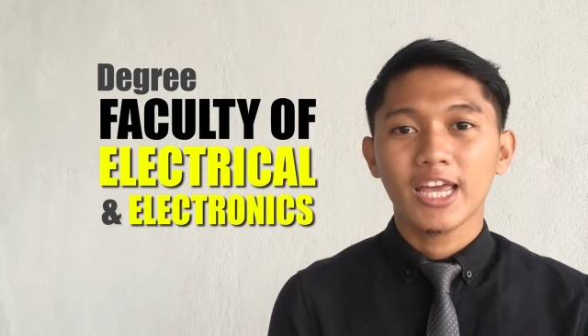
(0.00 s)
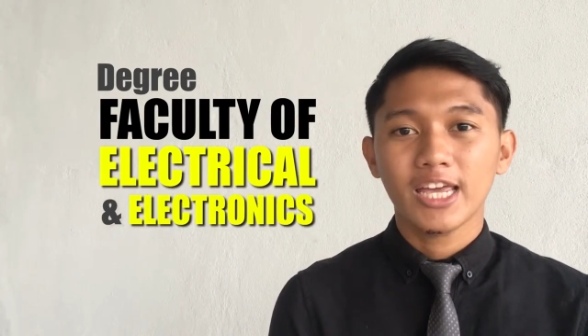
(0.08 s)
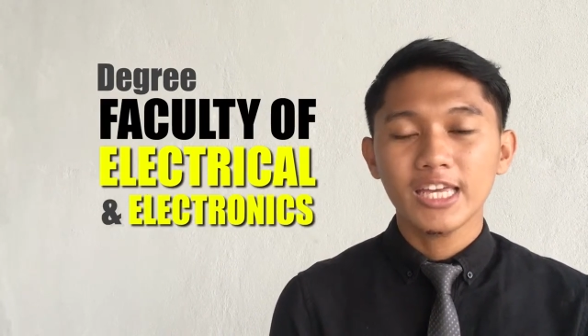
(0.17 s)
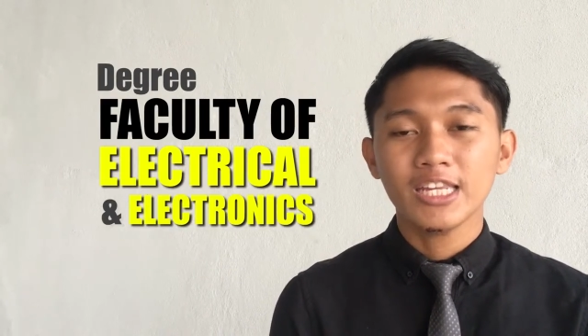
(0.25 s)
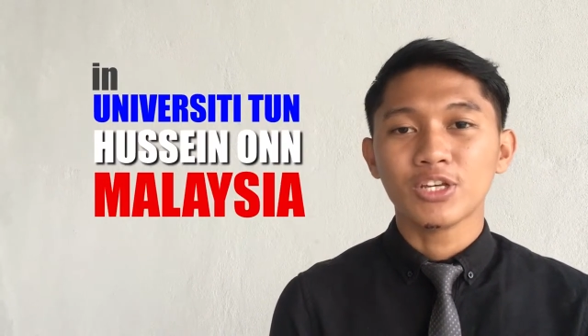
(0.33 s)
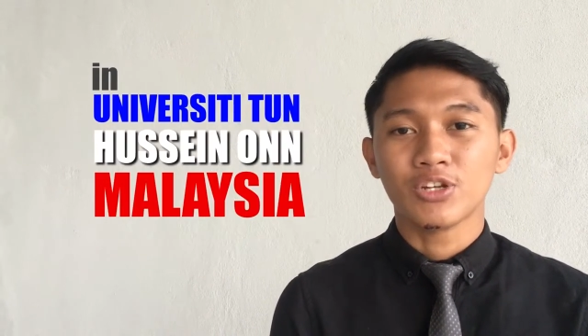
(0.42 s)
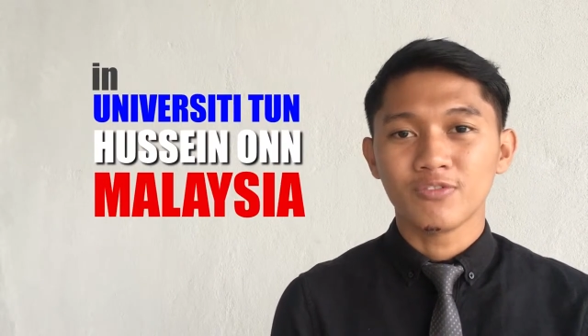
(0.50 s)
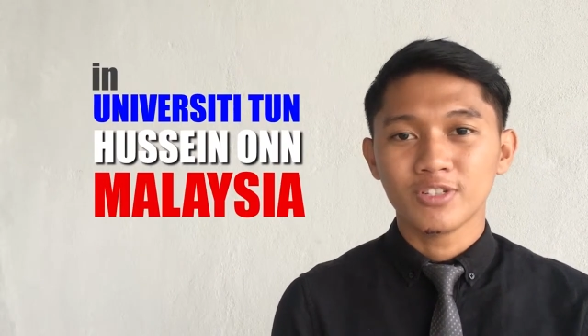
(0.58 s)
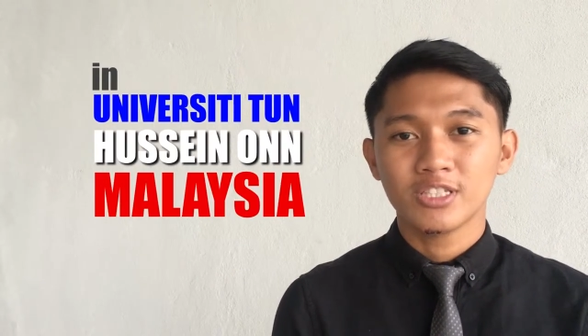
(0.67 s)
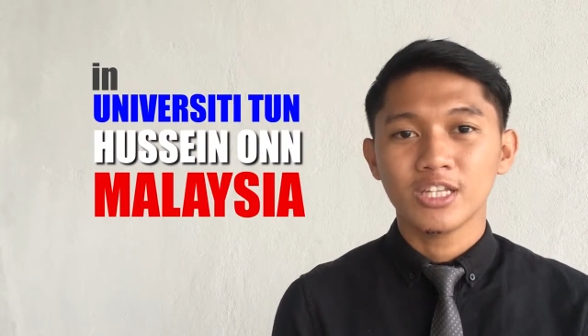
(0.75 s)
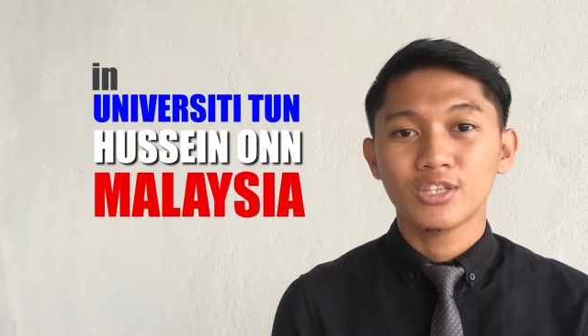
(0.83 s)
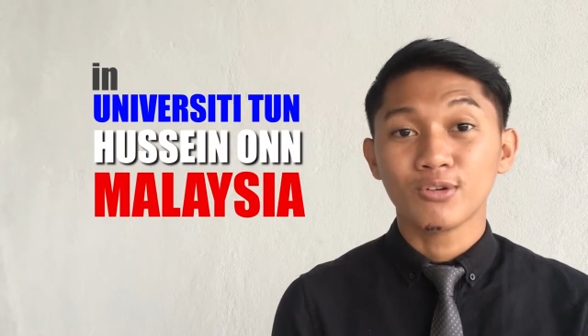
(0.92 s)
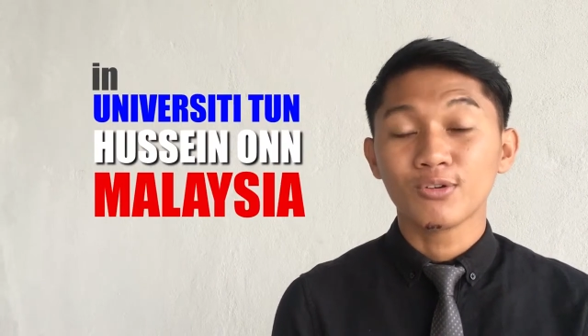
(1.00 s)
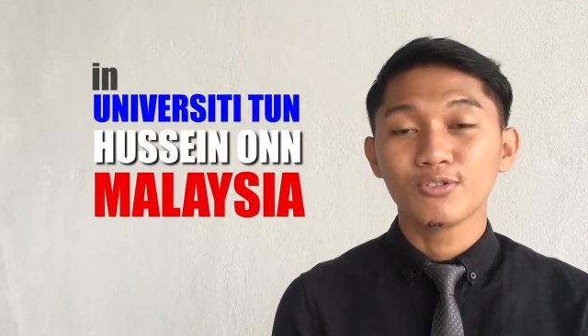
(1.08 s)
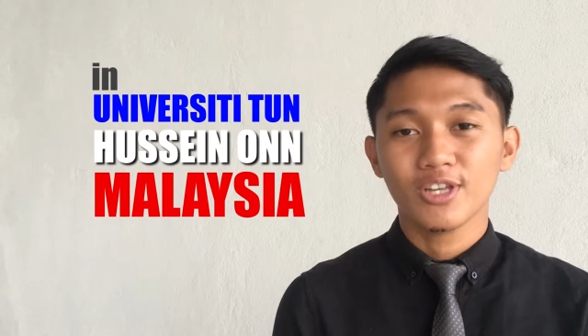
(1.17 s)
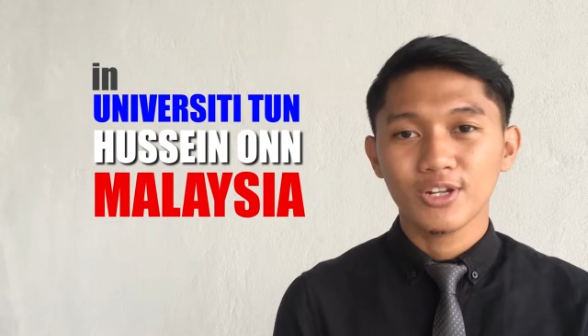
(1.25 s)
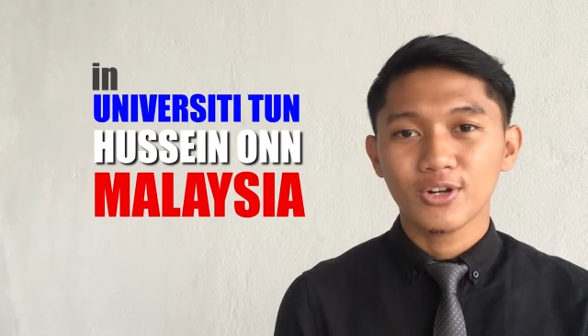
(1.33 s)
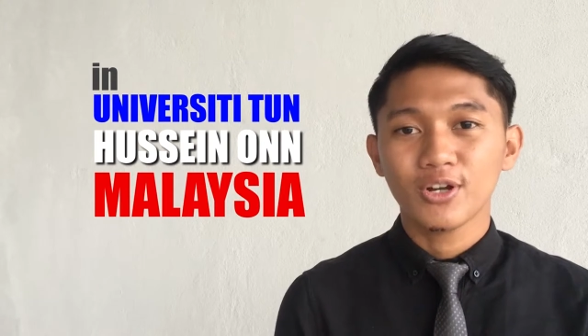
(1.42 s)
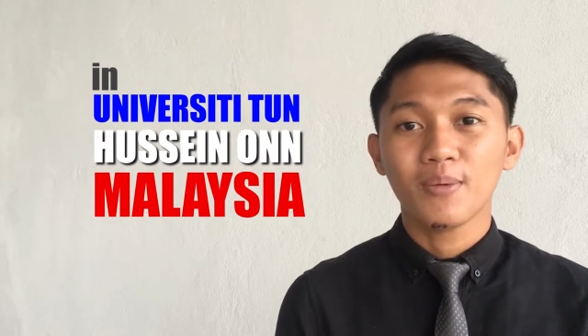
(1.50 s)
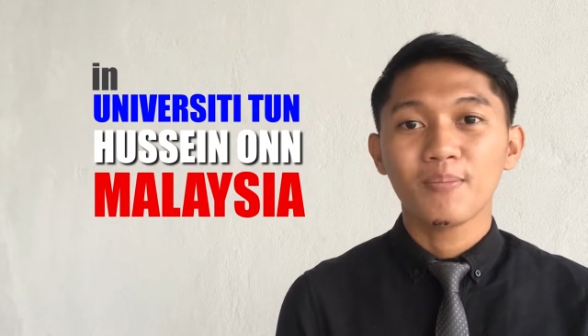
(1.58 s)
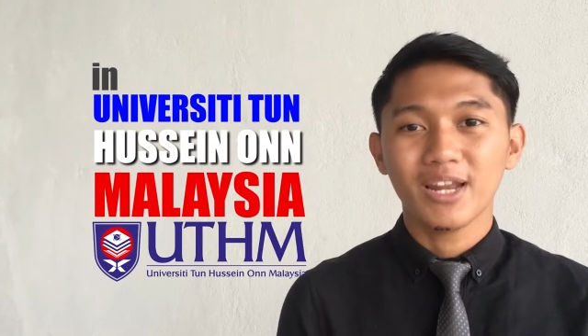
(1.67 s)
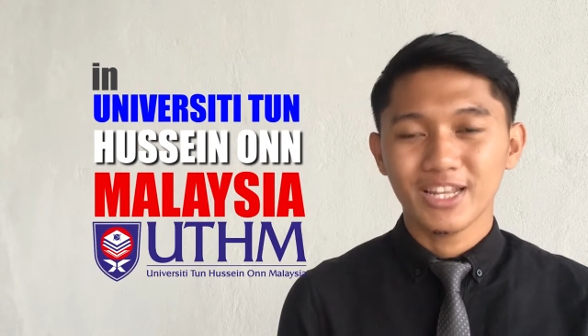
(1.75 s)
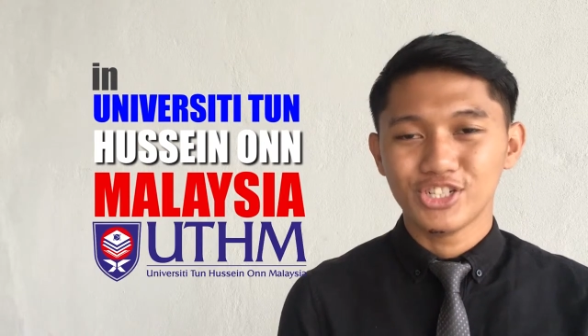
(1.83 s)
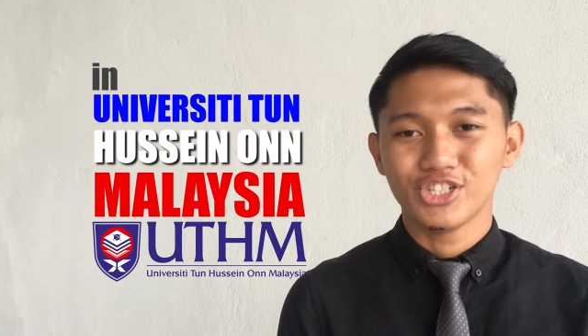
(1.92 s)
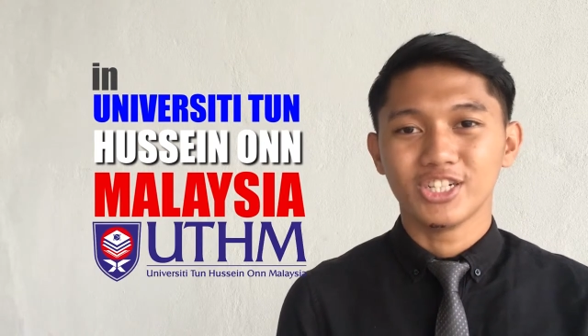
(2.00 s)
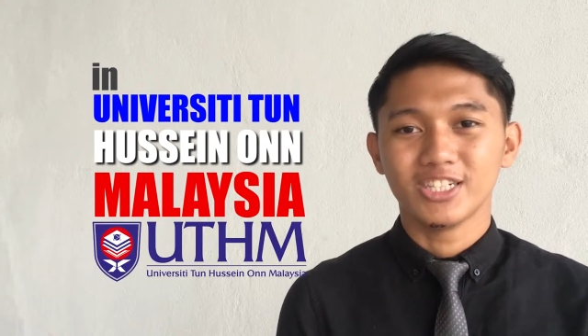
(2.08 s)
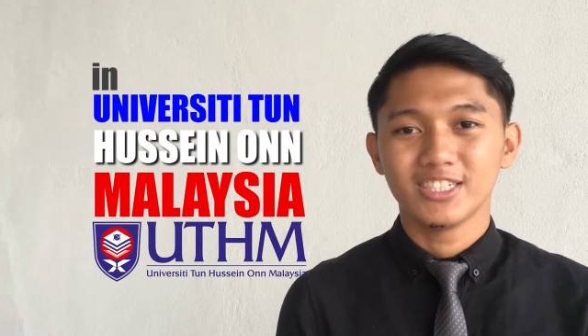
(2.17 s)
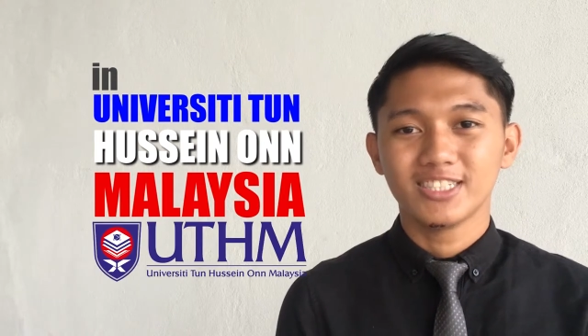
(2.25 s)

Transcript: in University Tun Hussein Malaysia.